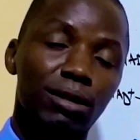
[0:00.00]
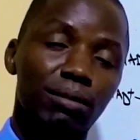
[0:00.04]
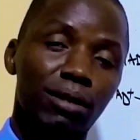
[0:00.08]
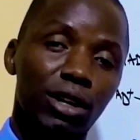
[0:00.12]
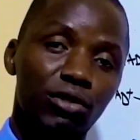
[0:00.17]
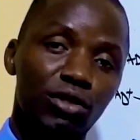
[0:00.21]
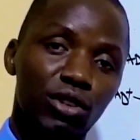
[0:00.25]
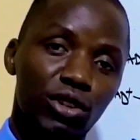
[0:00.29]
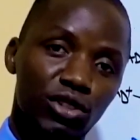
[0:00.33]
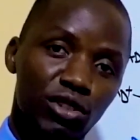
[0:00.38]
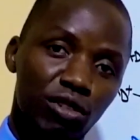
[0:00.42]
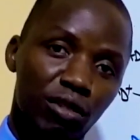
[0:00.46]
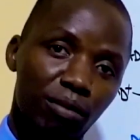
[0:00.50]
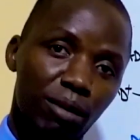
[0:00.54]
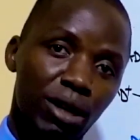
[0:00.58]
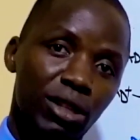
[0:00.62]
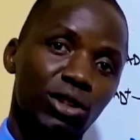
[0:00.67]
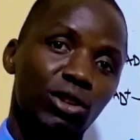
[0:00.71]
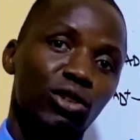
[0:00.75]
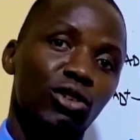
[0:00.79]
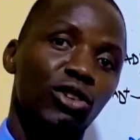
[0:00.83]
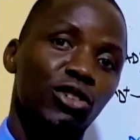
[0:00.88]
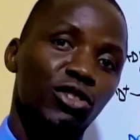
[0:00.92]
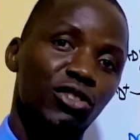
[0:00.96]
matrix of
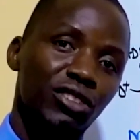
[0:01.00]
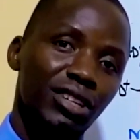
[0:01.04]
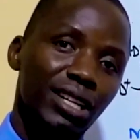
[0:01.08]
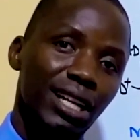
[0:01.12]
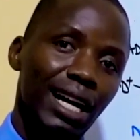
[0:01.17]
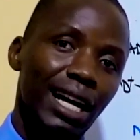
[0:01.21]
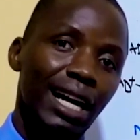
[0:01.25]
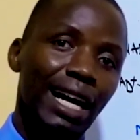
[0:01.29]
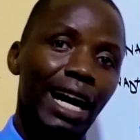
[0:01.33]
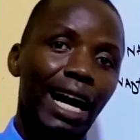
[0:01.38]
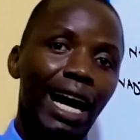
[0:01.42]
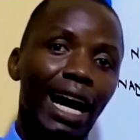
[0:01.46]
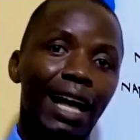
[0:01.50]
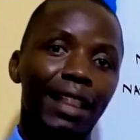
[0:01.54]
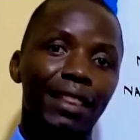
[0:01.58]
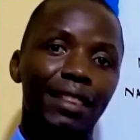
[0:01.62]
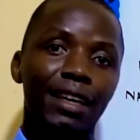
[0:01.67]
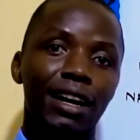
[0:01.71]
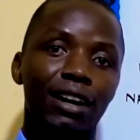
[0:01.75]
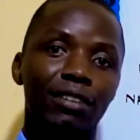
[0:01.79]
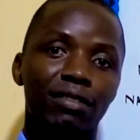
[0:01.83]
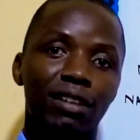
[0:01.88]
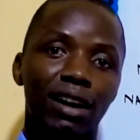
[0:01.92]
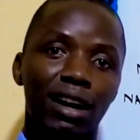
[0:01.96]
mitochondria, and
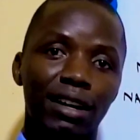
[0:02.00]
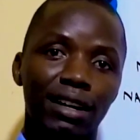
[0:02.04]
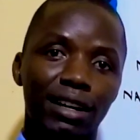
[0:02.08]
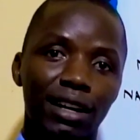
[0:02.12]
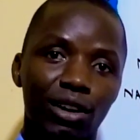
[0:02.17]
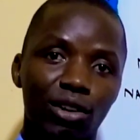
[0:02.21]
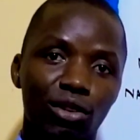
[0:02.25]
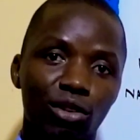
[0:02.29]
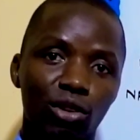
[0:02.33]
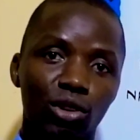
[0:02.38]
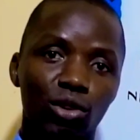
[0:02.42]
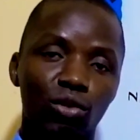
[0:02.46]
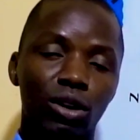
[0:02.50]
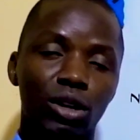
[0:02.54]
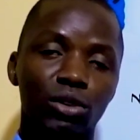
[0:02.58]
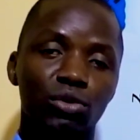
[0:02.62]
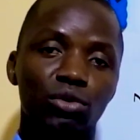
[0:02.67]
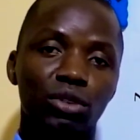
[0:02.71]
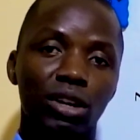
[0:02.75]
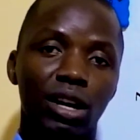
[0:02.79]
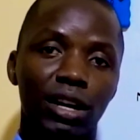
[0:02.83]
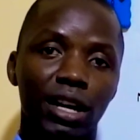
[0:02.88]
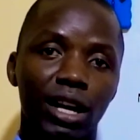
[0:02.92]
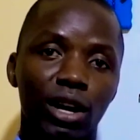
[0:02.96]
they have undergone
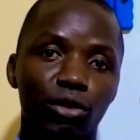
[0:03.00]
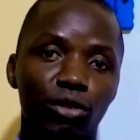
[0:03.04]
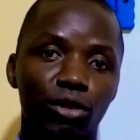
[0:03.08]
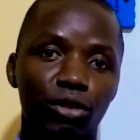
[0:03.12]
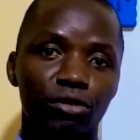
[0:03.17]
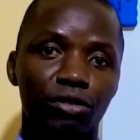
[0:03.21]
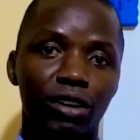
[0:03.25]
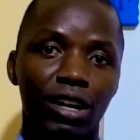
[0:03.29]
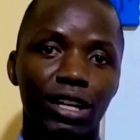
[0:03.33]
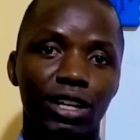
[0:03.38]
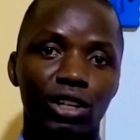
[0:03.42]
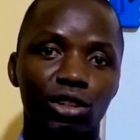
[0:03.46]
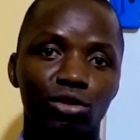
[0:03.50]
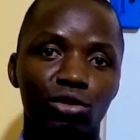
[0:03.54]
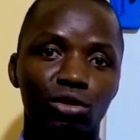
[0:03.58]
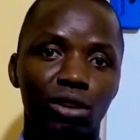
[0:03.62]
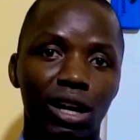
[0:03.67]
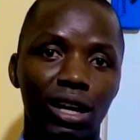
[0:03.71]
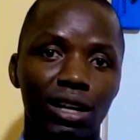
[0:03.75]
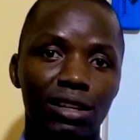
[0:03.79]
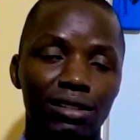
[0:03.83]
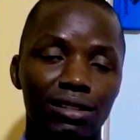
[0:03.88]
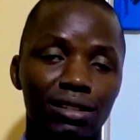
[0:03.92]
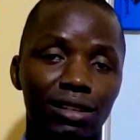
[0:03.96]
what we are now referring
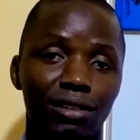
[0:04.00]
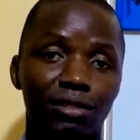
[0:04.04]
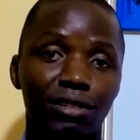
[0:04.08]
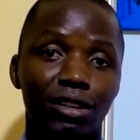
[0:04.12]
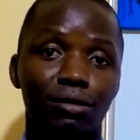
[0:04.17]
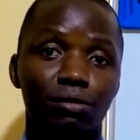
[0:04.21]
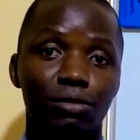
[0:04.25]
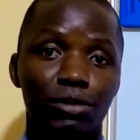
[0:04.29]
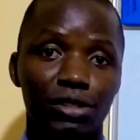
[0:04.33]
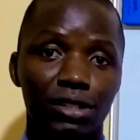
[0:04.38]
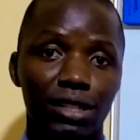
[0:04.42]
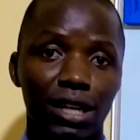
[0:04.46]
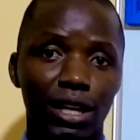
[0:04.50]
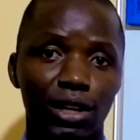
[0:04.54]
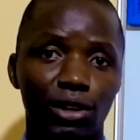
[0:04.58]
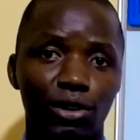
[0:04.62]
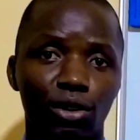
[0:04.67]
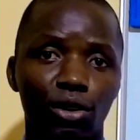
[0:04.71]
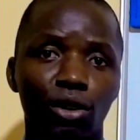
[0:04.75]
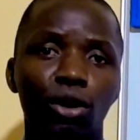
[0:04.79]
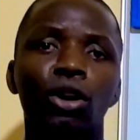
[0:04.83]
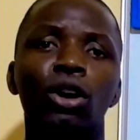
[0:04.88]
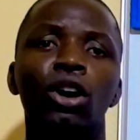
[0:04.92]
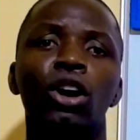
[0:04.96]
to as the Krebs
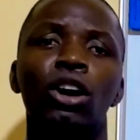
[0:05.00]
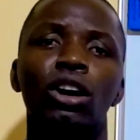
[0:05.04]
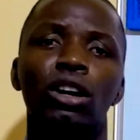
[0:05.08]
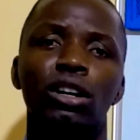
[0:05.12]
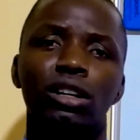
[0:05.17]
cycle.